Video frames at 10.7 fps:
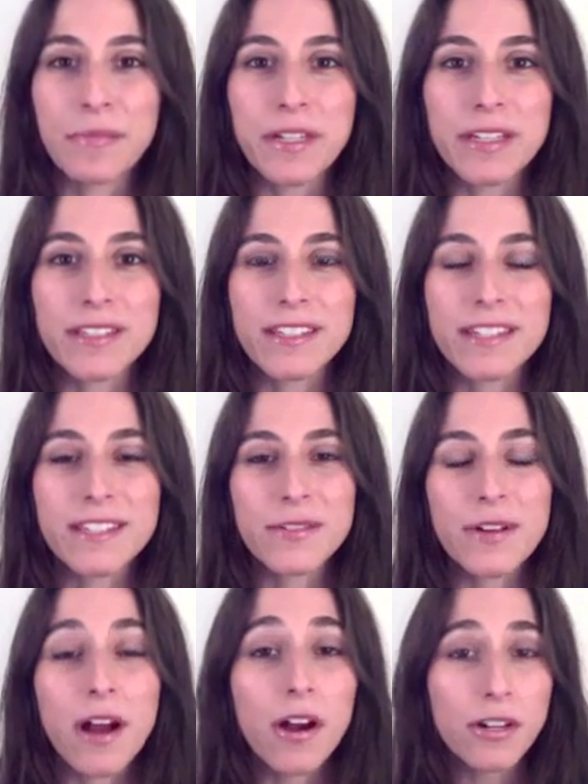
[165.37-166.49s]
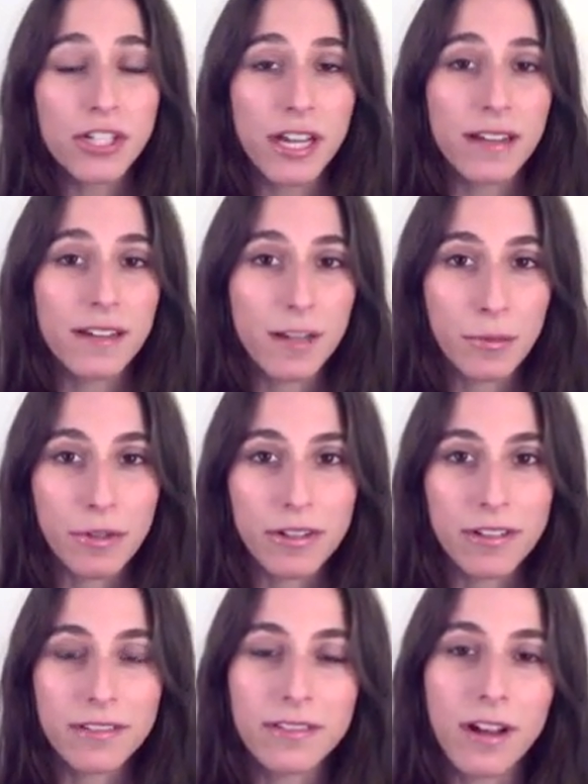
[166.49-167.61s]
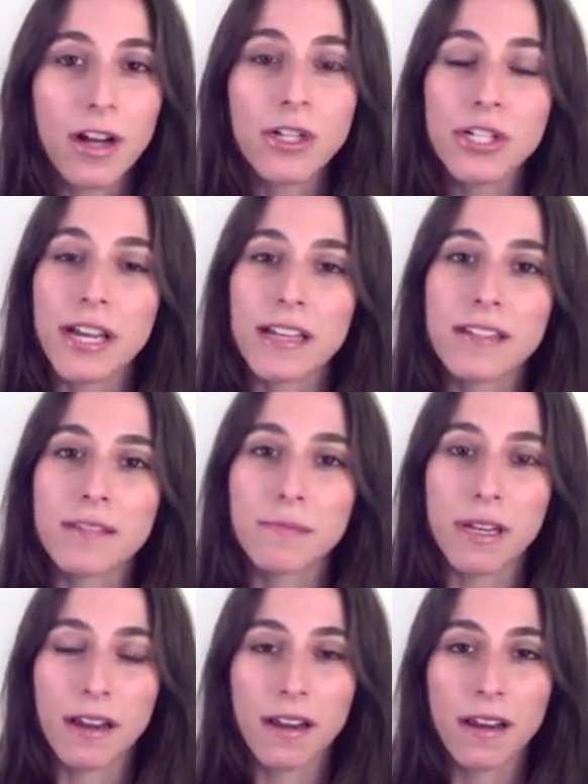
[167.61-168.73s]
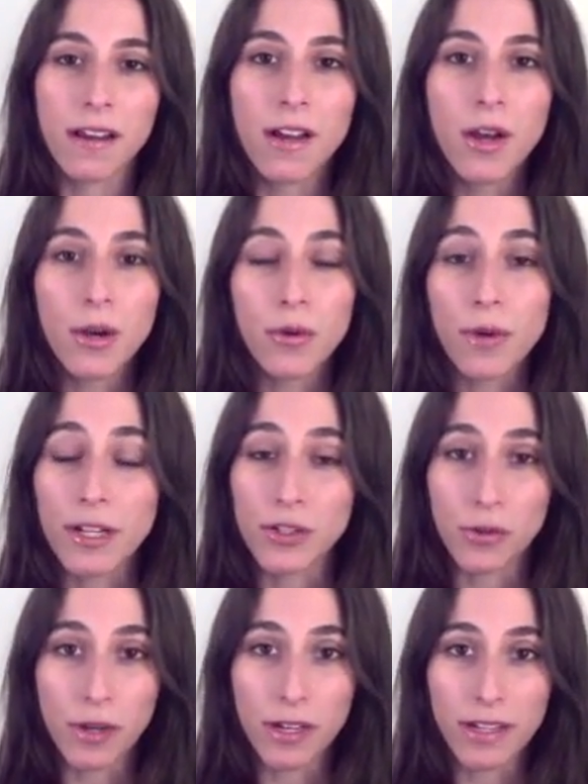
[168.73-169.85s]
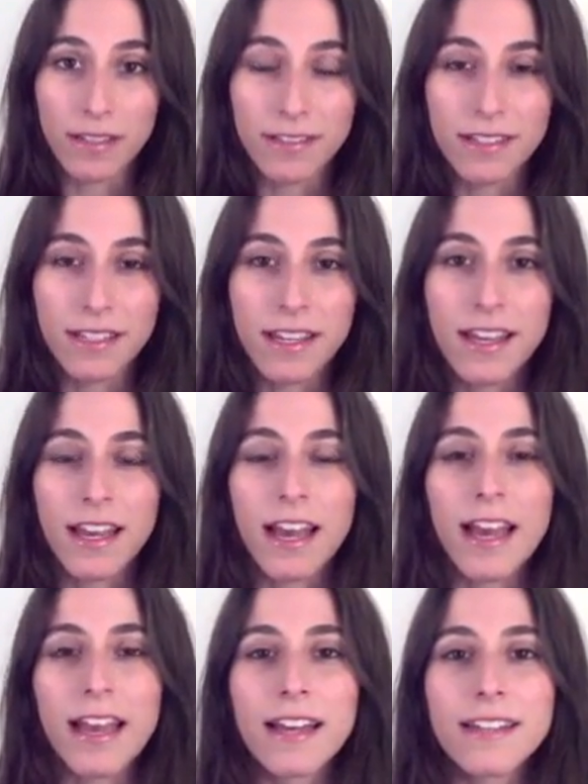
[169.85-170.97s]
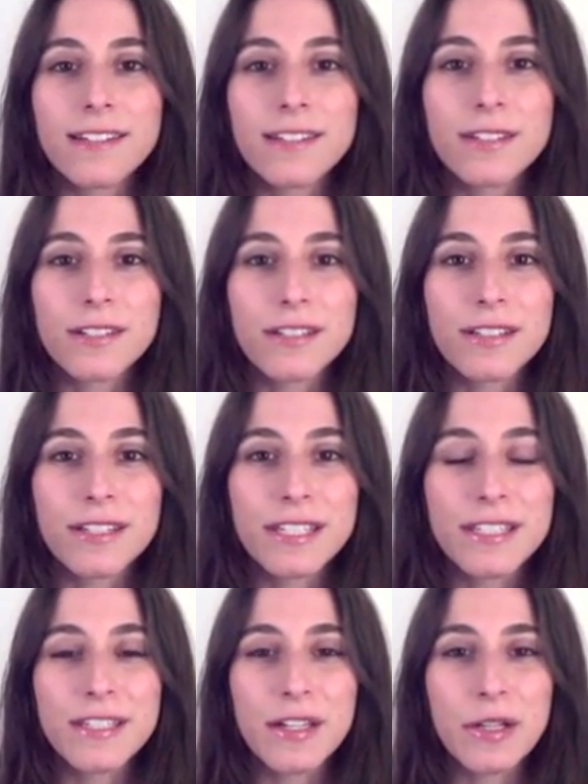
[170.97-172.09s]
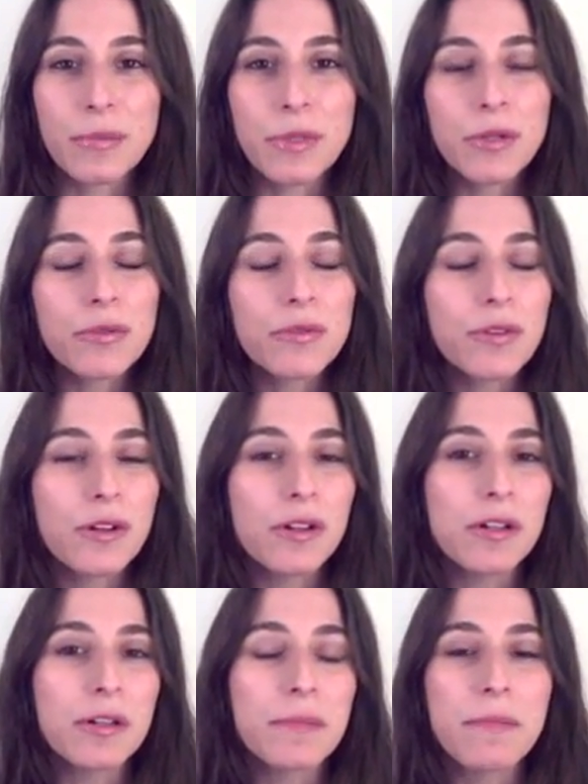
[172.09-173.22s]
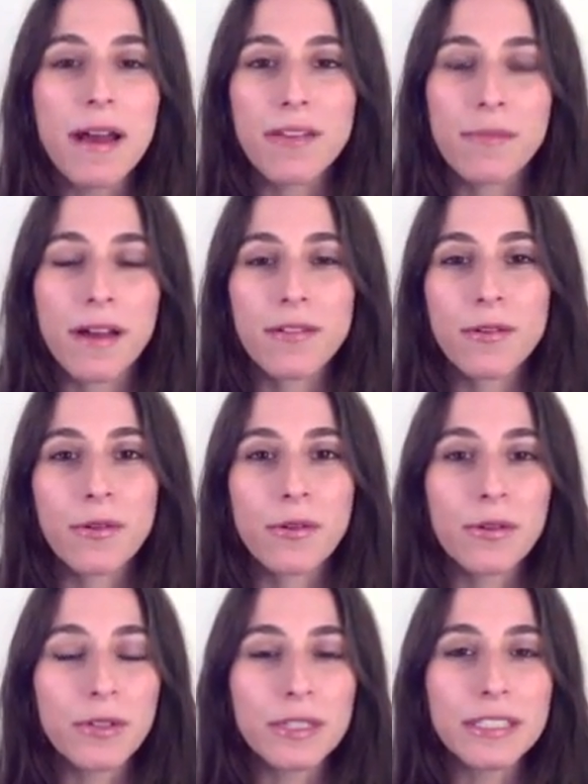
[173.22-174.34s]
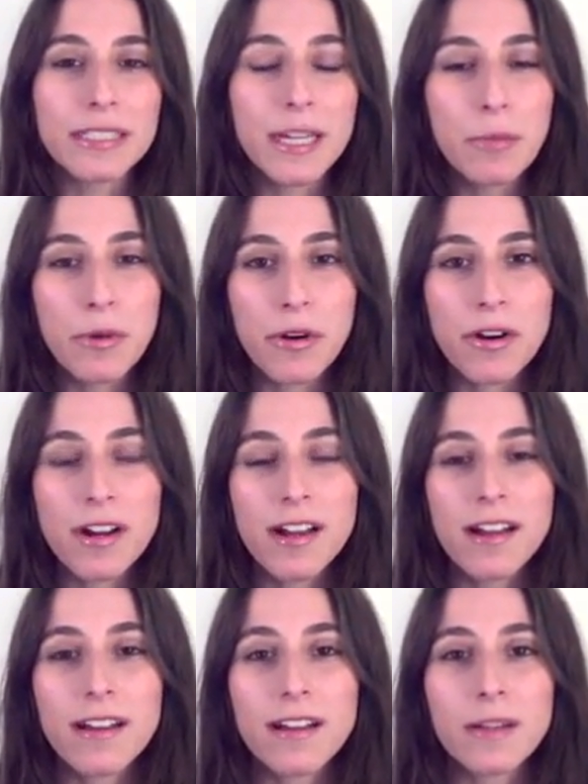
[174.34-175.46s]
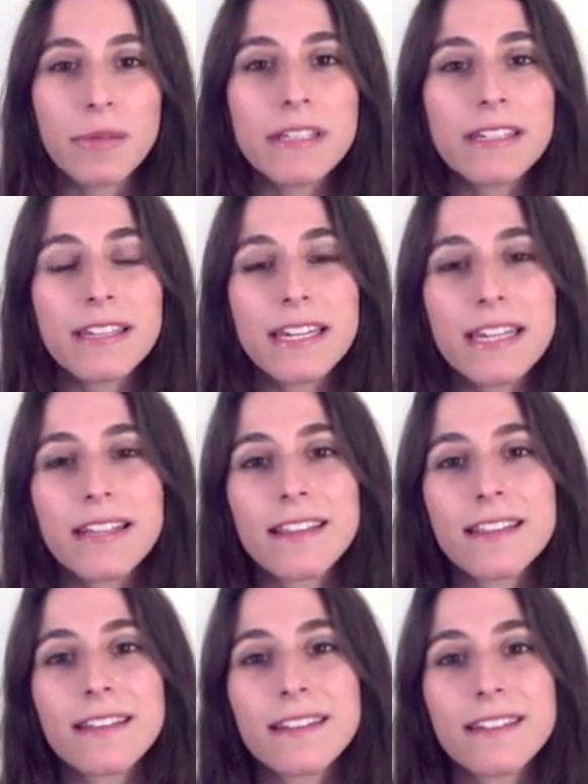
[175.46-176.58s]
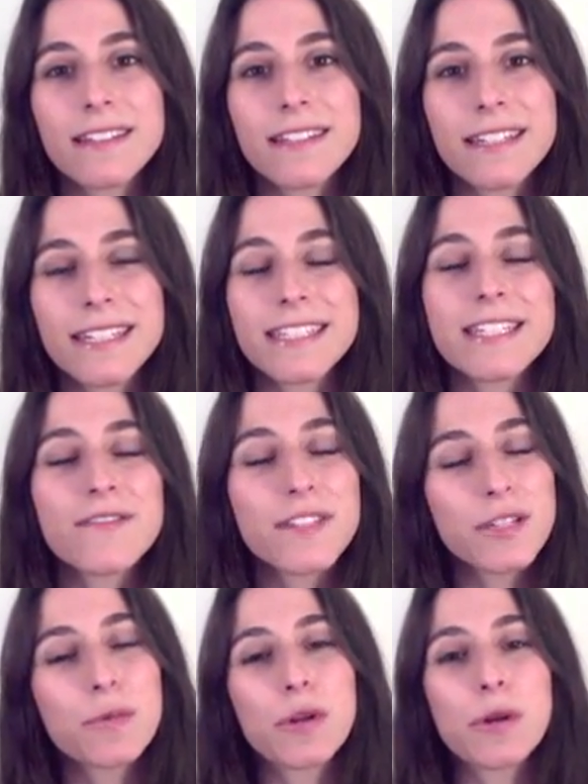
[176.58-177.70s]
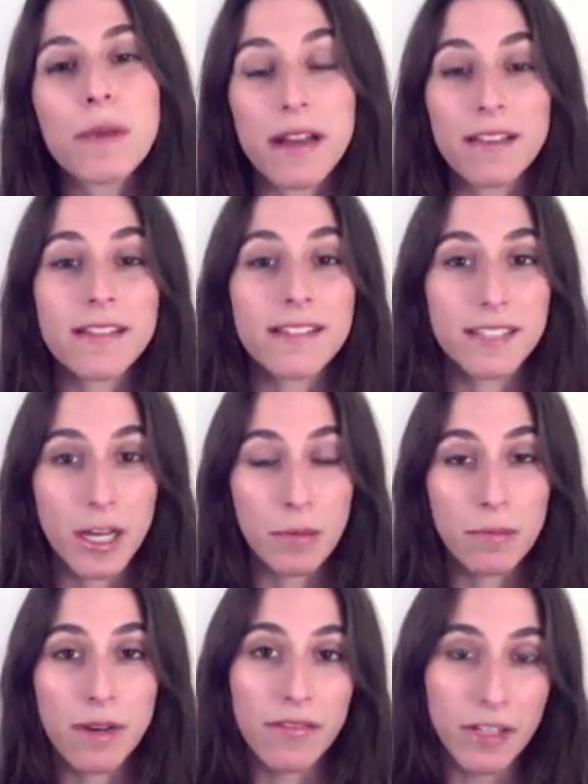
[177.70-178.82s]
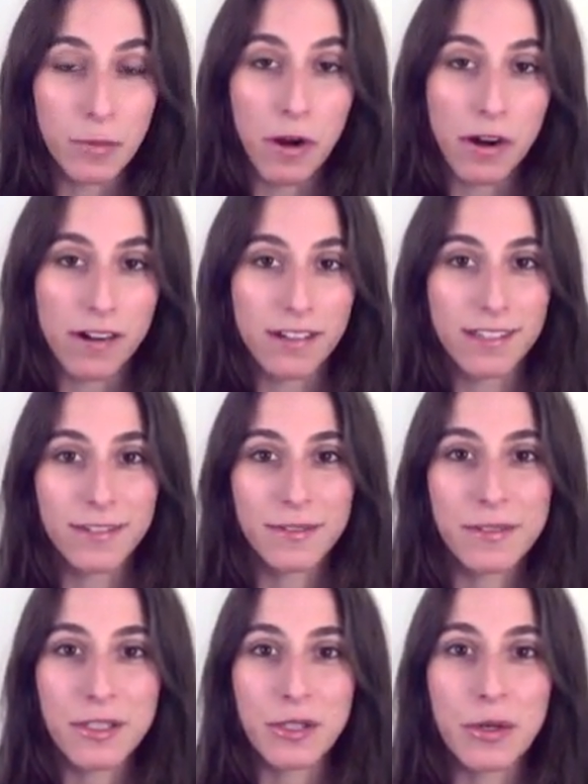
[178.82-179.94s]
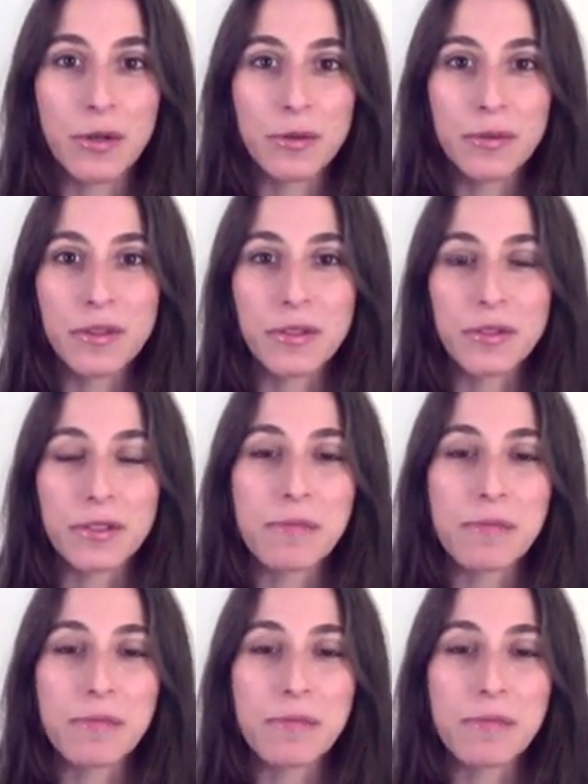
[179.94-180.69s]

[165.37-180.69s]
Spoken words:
is considered a harshad number. Harshad meaning great joy. And this beautiful mathematical number, basically it's divisible by the sum of its parts. So there's